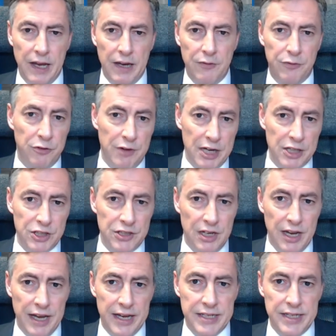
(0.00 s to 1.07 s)
and for
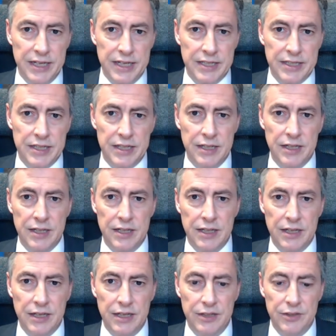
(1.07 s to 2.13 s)
rationalizing it
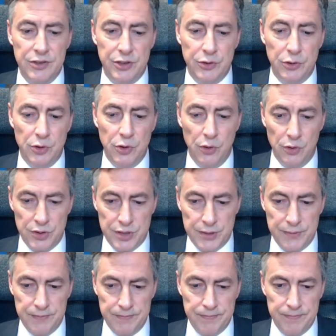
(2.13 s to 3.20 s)
in due
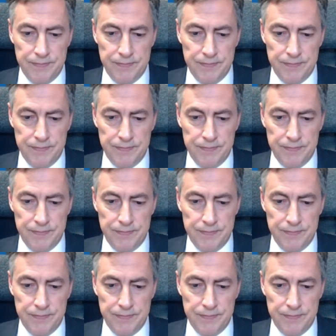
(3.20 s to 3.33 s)
course.